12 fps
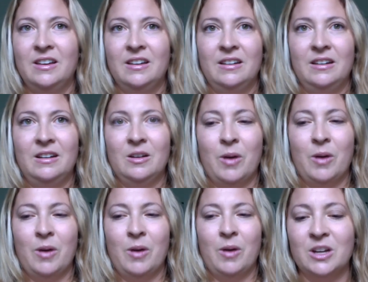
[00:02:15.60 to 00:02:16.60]
you know
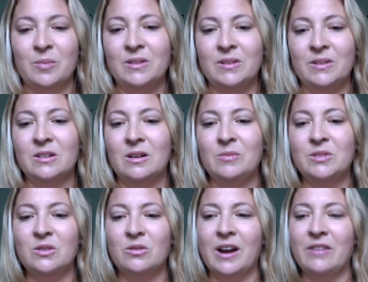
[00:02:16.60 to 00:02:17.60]
partnership and so i'm
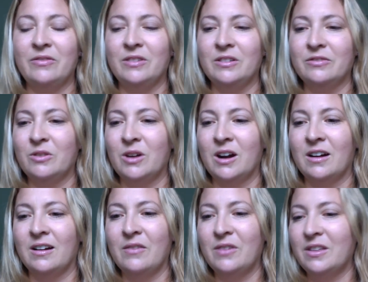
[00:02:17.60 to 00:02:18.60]
so grateful
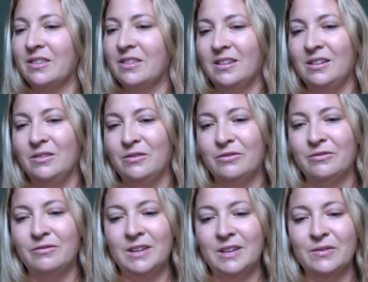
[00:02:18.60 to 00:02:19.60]
for everything that you've
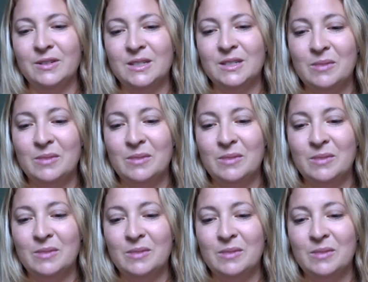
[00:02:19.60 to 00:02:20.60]
given to
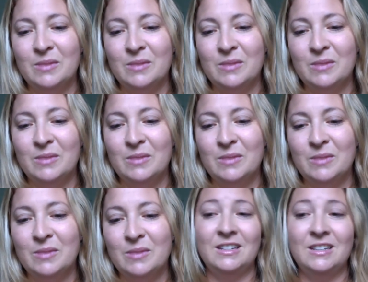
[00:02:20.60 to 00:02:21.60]
me and
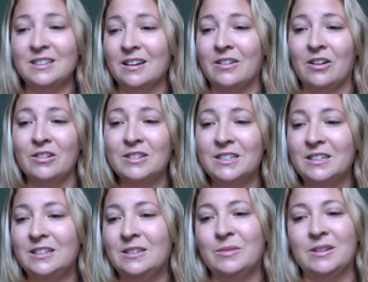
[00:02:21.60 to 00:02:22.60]
provided for lisa and our
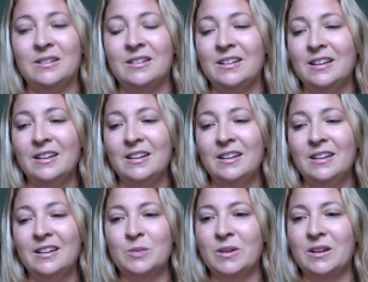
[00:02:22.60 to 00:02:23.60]
team and it's
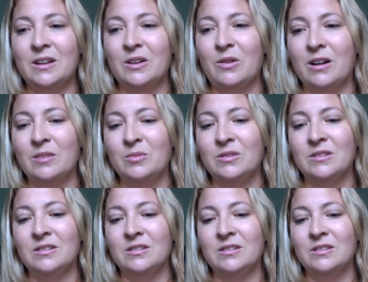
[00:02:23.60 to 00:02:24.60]
just been an
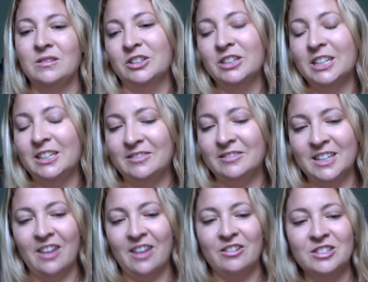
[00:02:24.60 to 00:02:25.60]
incredible journey
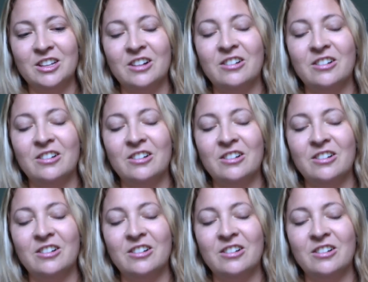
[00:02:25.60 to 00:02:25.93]
together so